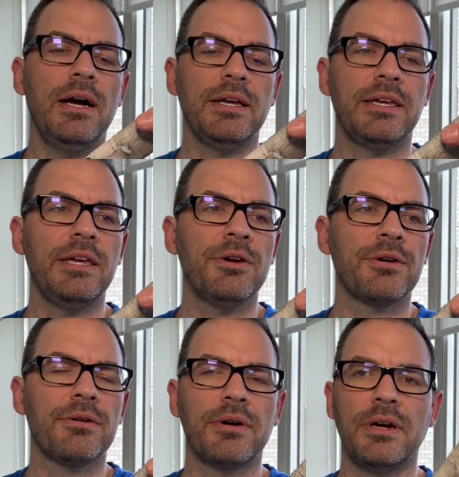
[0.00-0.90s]

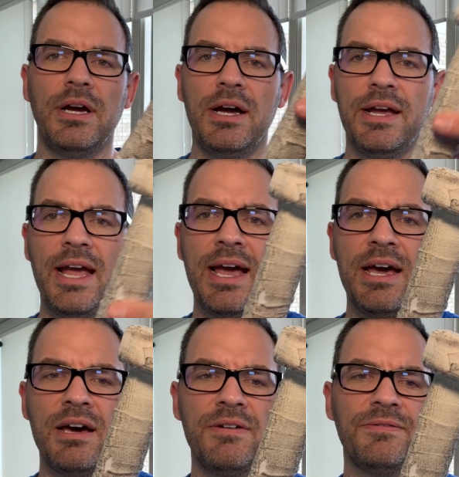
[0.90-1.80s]
Here I
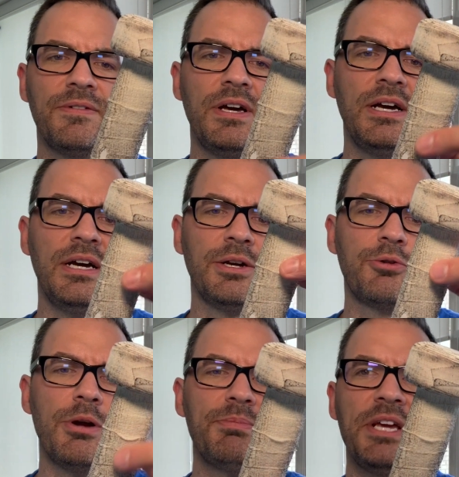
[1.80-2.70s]
have
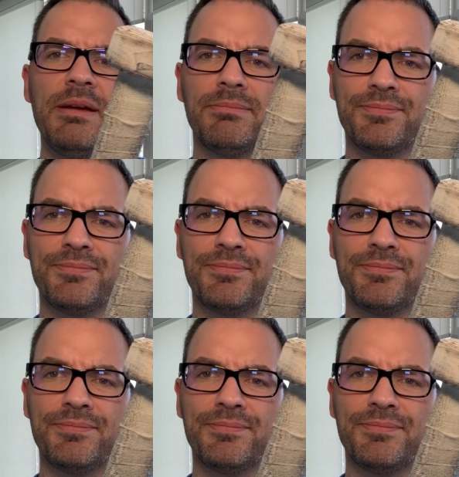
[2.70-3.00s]
grip tape.